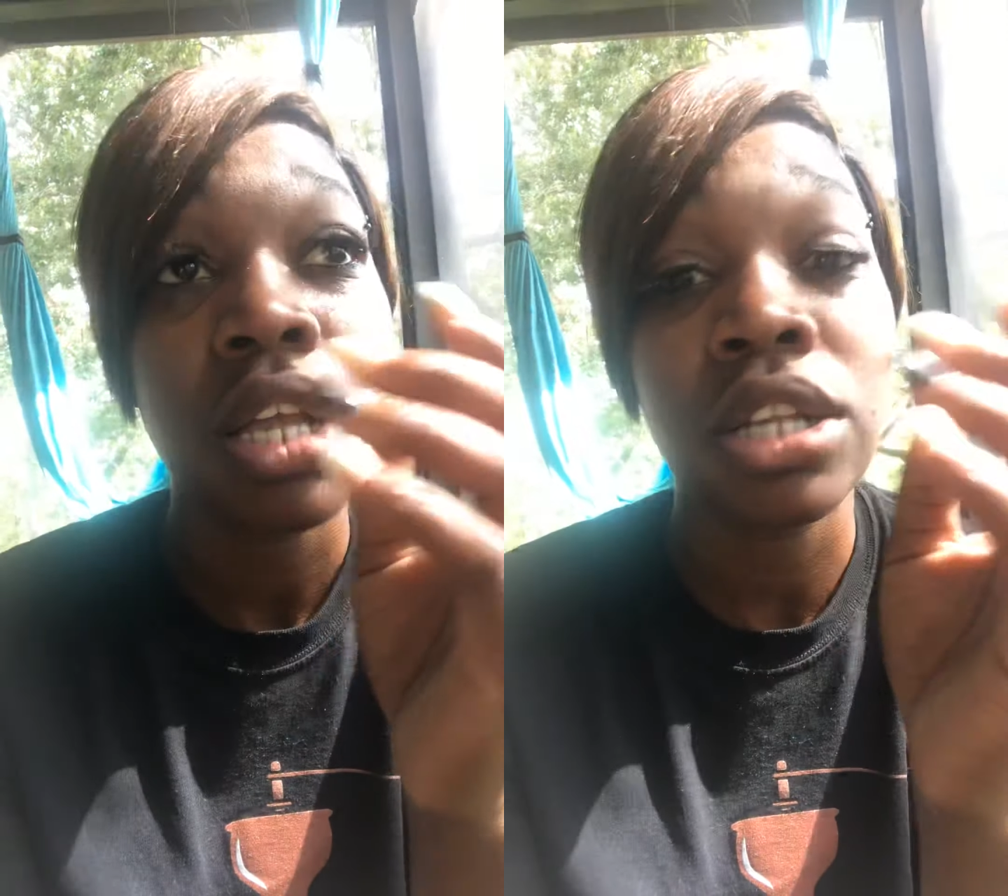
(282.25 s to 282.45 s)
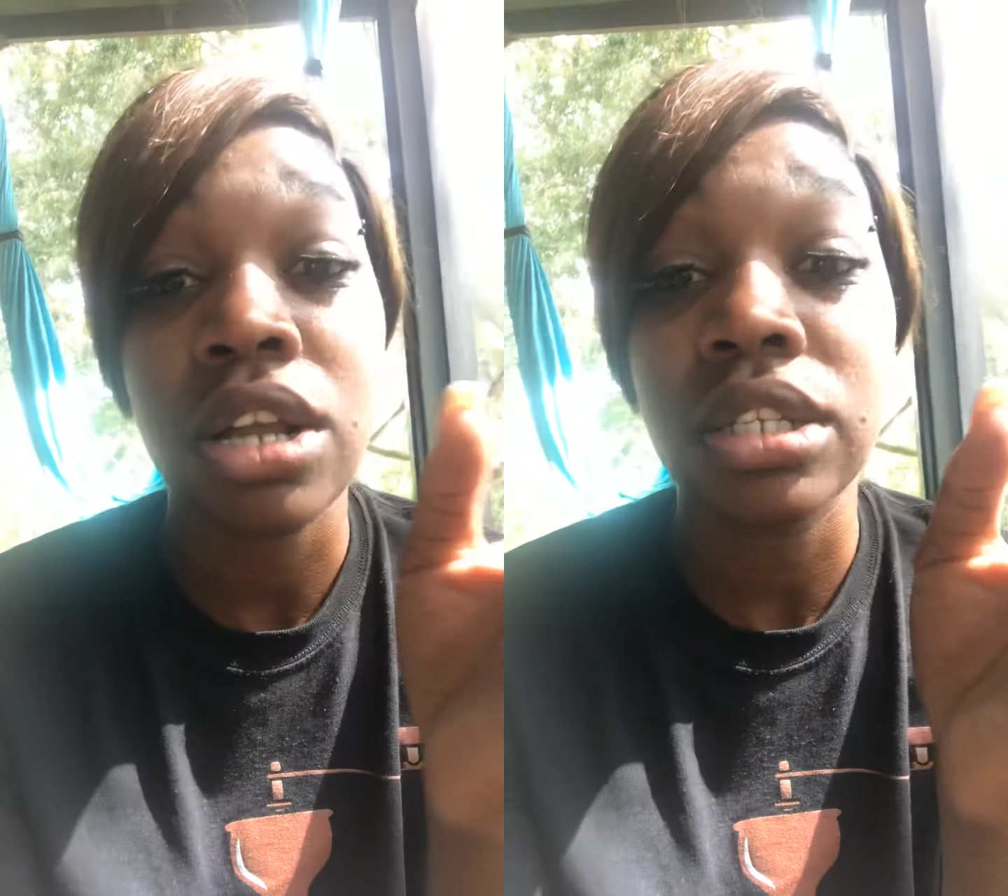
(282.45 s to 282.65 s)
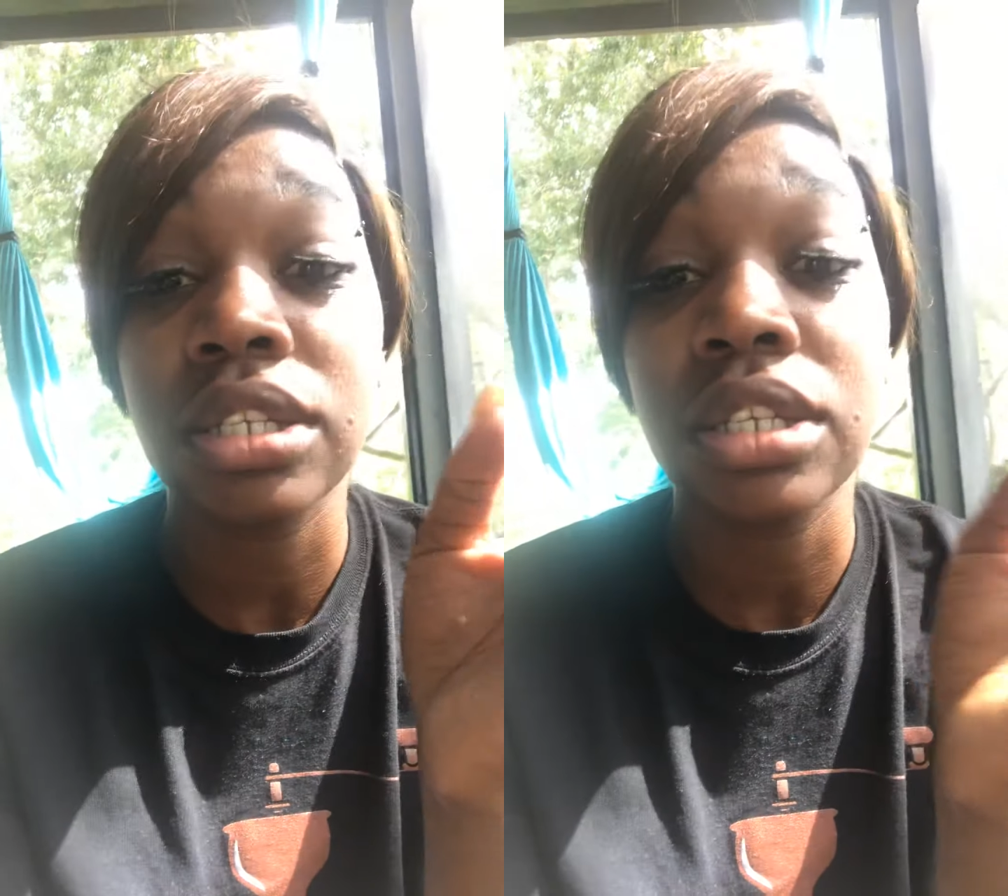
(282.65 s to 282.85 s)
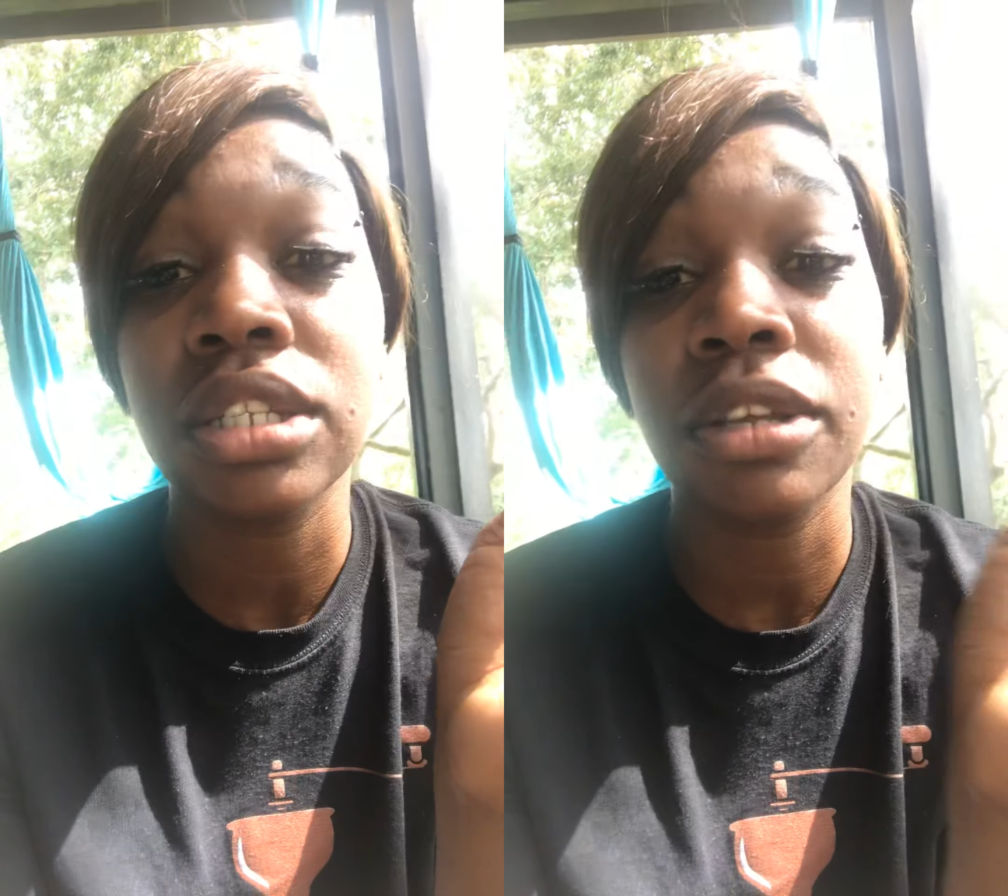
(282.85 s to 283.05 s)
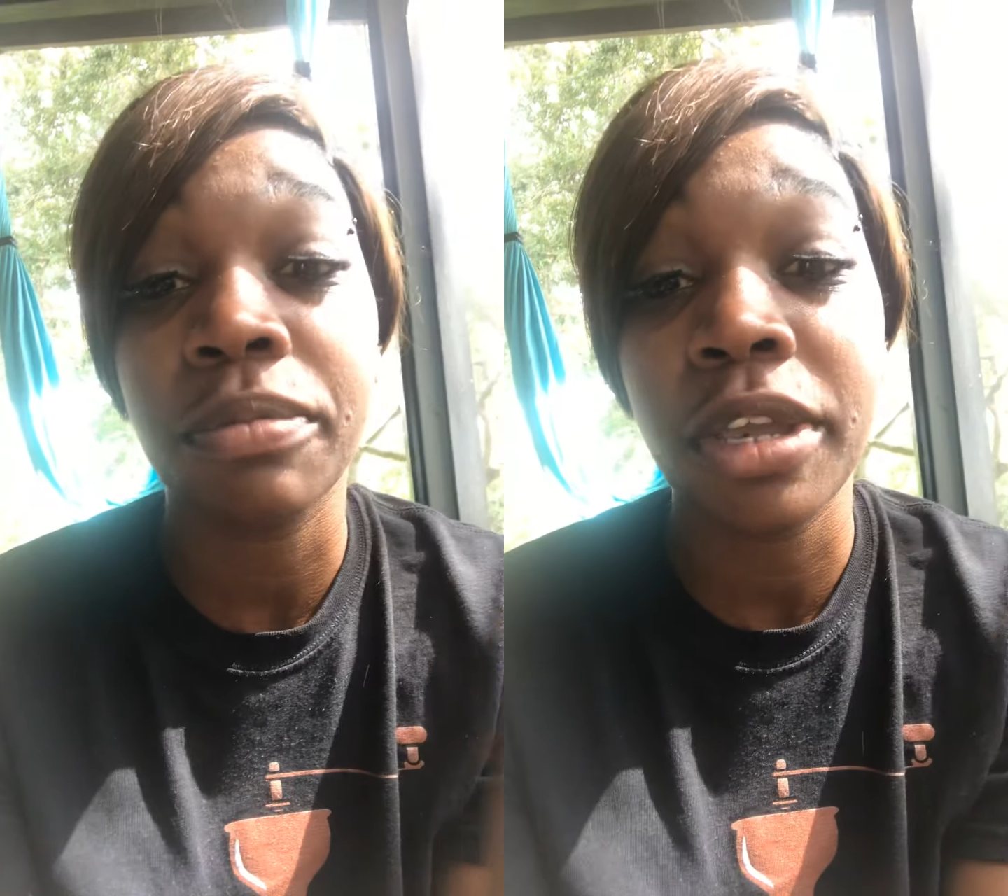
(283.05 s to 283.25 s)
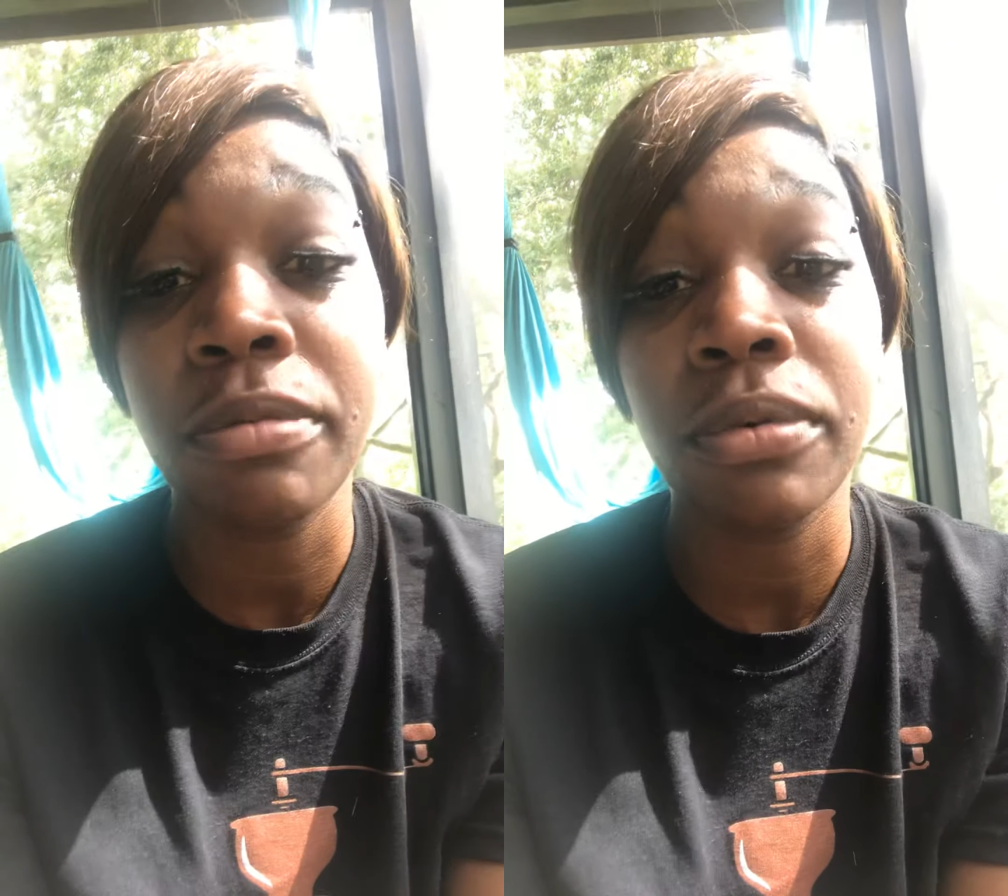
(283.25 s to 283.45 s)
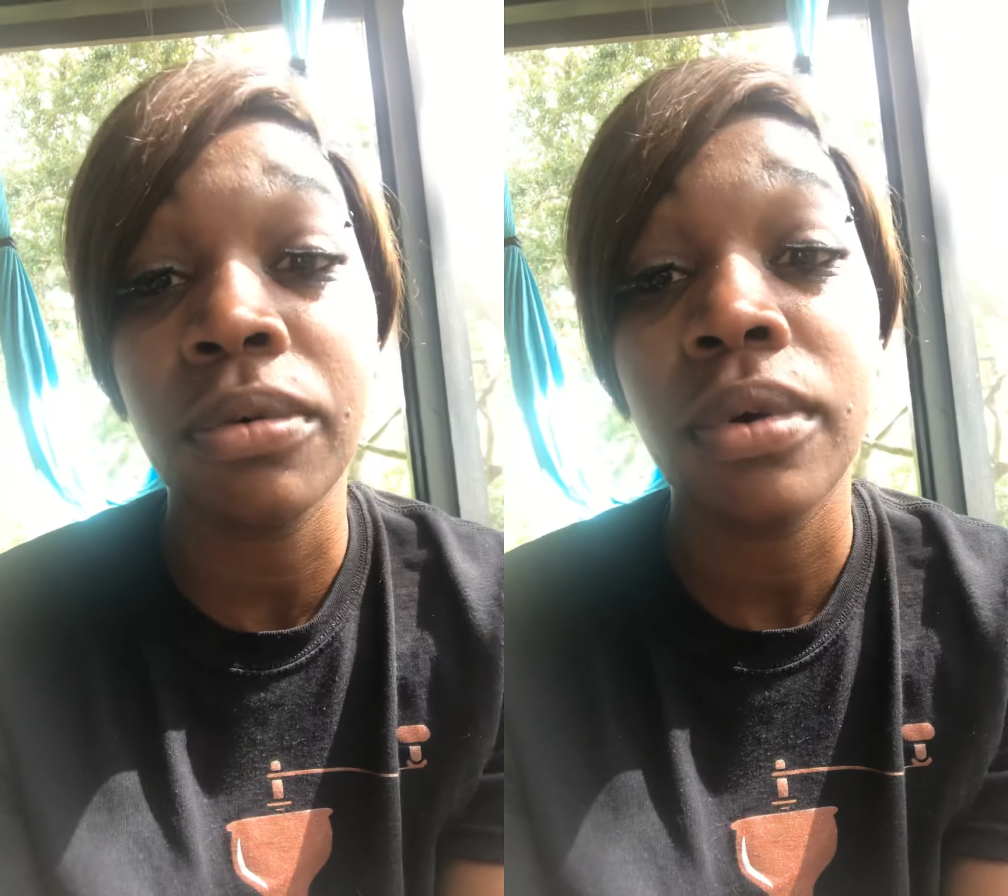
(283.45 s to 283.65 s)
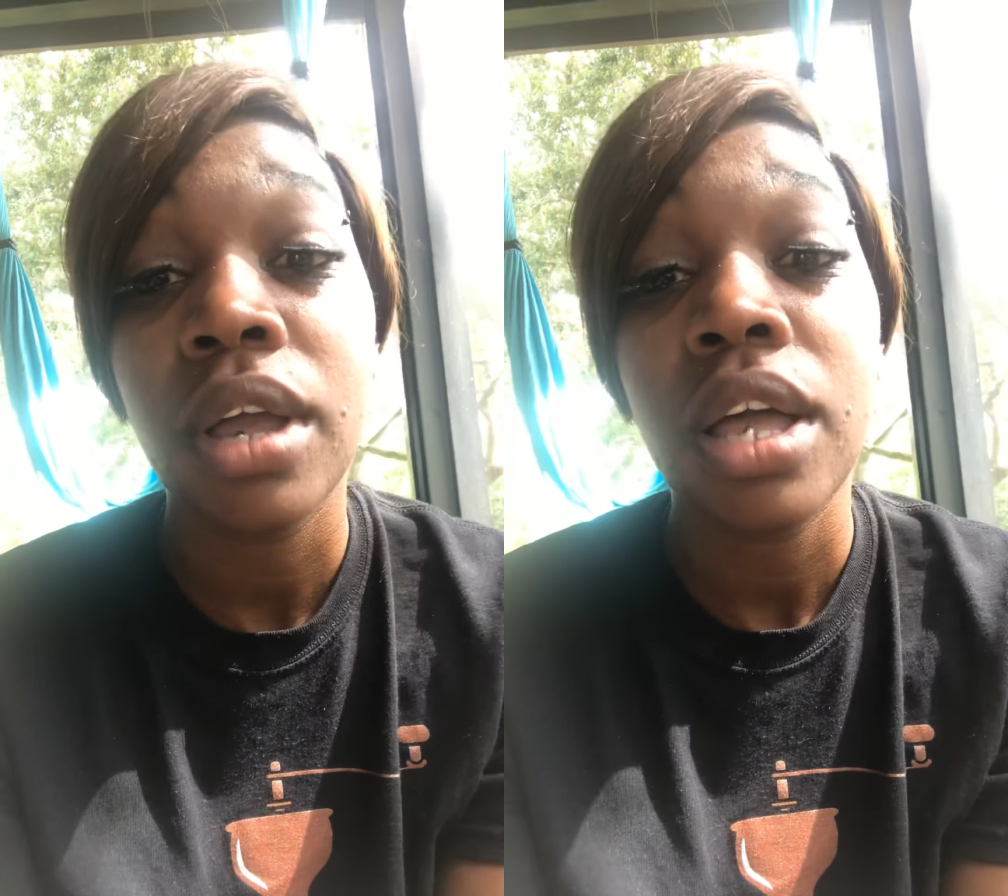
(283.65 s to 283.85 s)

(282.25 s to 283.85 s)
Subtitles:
narcissistic people,